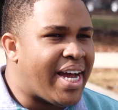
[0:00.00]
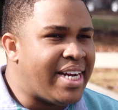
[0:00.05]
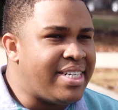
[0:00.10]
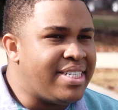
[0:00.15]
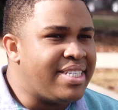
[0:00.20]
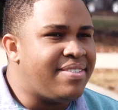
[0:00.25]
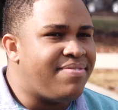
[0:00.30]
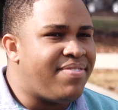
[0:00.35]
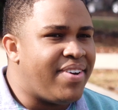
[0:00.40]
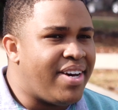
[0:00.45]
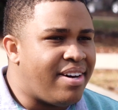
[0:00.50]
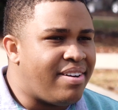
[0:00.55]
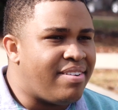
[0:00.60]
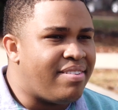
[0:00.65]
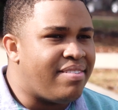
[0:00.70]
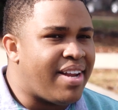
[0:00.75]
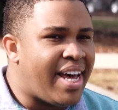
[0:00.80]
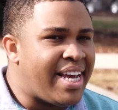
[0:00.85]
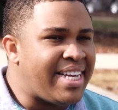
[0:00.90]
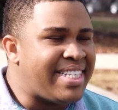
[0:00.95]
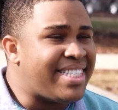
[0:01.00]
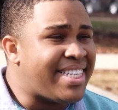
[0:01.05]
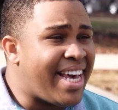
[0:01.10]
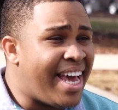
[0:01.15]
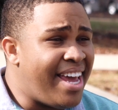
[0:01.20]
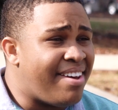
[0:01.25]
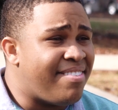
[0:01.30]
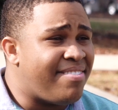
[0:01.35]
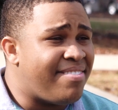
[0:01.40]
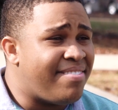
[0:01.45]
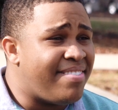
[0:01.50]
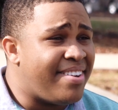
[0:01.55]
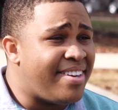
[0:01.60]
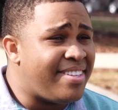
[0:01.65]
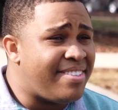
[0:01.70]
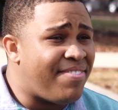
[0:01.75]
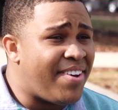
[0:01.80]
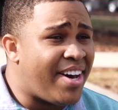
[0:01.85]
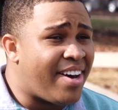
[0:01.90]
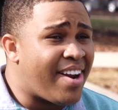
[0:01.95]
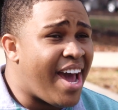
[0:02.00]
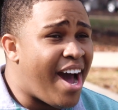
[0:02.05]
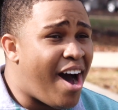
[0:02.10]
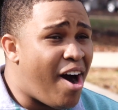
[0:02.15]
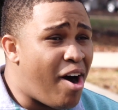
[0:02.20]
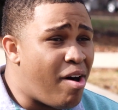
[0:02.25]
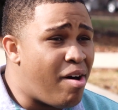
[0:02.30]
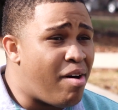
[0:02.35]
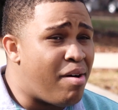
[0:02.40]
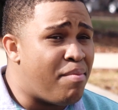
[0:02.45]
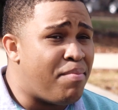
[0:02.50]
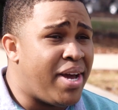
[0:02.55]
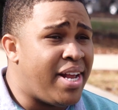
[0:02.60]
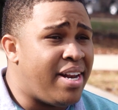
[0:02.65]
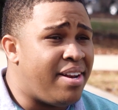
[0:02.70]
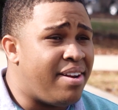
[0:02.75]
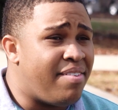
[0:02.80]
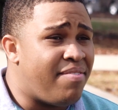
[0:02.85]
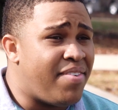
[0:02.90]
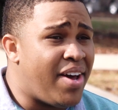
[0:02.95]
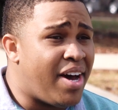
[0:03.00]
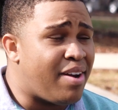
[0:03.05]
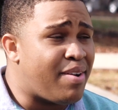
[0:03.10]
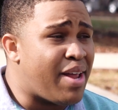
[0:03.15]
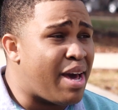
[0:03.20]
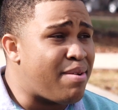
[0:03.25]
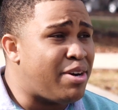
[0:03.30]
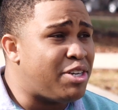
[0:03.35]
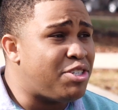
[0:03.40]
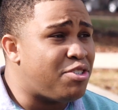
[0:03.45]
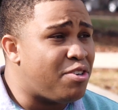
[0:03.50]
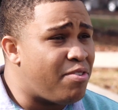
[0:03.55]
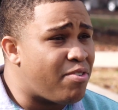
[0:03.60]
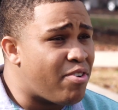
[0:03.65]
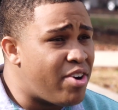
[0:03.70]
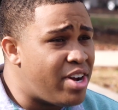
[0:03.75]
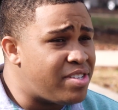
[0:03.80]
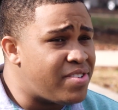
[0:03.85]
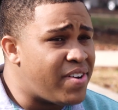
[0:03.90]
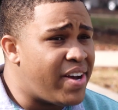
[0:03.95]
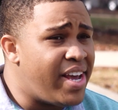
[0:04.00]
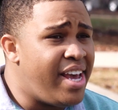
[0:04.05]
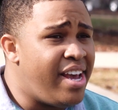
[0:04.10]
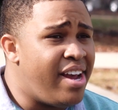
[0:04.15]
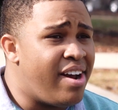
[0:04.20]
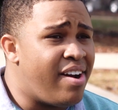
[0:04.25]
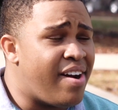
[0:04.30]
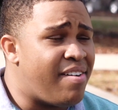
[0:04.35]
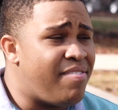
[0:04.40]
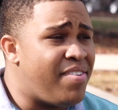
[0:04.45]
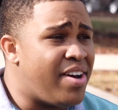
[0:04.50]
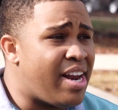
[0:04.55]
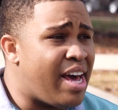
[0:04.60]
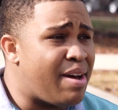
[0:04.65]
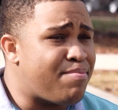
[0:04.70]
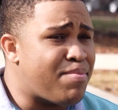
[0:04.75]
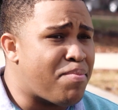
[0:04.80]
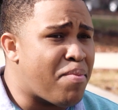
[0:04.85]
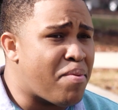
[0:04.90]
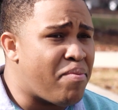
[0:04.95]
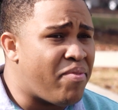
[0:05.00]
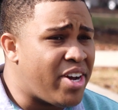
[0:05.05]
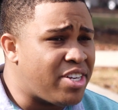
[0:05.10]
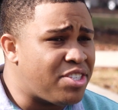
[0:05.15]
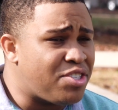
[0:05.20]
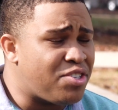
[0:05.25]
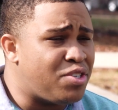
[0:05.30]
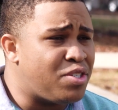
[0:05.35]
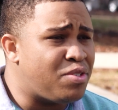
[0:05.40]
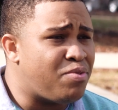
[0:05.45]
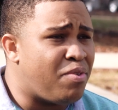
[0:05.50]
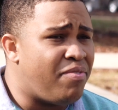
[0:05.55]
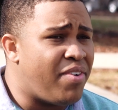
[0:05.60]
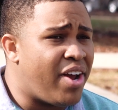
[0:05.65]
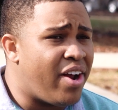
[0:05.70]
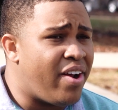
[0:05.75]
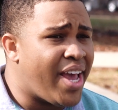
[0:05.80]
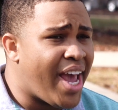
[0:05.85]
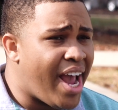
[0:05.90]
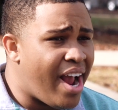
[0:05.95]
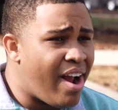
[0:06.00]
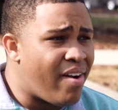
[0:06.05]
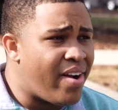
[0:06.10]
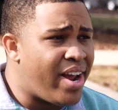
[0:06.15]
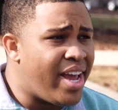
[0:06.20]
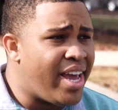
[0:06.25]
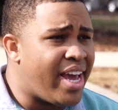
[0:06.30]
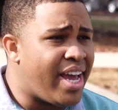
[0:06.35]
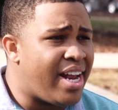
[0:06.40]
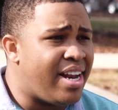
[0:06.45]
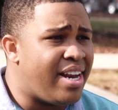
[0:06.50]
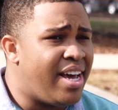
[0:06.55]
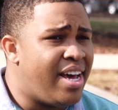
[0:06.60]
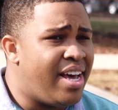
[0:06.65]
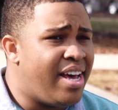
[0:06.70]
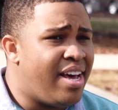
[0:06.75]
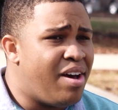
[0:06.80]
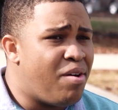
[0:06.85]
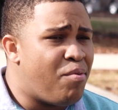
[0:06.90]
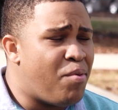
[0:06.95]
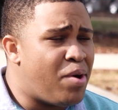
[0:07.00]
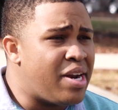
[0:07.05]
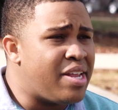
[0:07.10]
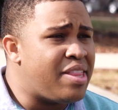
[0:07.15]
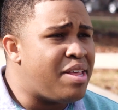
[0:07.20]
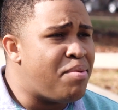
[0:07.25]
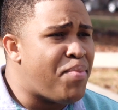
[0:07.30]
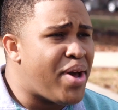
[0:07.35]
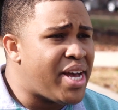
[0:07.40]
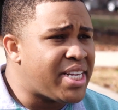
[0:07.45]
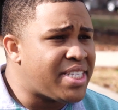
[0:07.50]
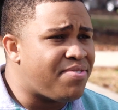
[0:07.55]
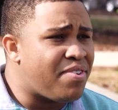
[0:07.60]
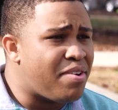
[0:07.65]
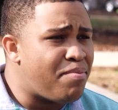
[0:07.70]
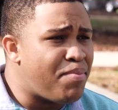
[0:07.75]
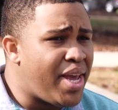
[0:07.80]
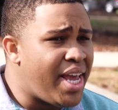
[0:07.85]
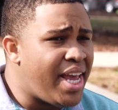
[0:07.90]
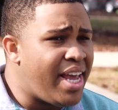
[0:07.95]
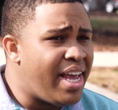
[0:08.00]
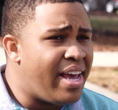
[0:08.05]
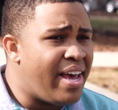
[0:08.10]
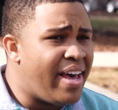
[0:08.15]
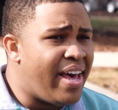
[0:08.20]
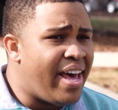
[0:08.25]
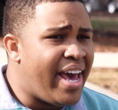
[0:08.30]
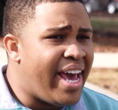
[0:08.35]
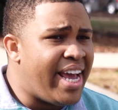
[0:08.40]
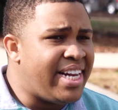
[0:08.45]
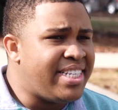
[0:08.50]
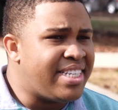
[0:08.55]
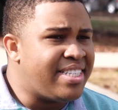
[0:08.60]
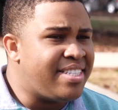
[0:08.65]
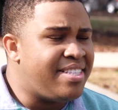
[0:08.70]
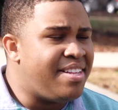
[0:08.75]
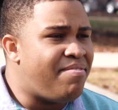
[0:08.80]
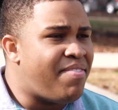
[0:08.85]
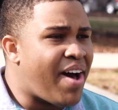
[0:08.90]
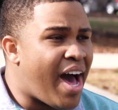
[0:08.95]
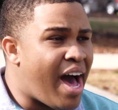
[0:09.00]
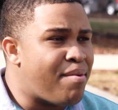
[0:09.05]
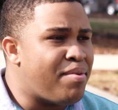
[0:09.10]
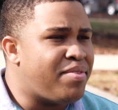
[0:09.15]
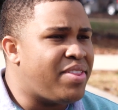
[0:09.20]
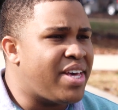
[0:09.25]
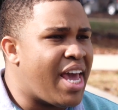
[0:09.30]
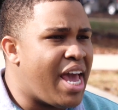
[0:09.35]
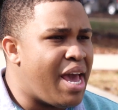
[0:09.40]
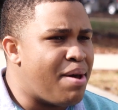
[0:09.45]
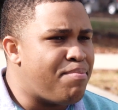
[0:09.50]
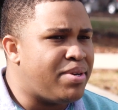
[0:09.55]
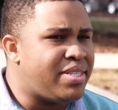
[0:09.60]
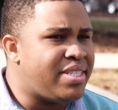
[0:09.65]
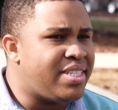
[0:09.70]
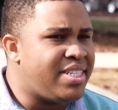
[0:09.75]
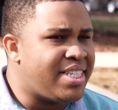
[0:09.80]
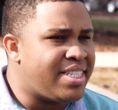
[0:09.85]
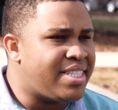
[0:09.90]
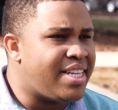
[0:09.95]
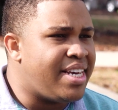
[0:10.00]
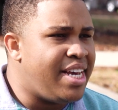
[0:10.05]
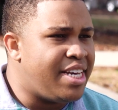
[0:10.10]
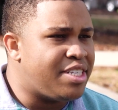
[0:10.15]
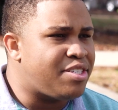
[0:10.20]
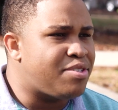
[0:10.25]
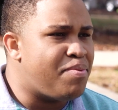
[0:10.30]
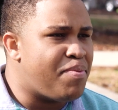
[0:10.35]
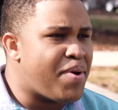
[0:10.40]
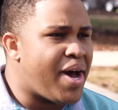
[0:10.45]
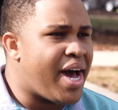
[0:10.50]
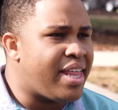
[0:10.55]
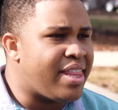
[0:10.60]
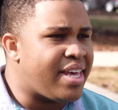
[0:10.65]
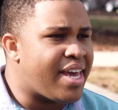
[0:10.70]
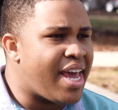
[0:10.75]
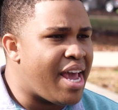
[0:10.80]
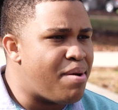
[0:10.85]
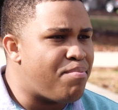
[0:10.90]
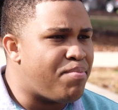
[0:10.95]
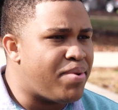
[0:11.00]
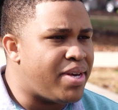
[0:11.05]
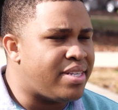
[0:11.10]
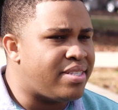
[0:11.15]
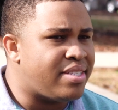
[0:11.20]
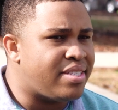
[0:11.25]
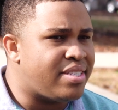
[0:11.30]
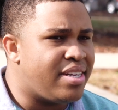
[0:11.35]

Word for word: I just felt like safe and felt at home and felt like my true friends were here. I felt like my professors were very caring and wanted the best for me, and just the vibe of the campus and just the history behind the campus.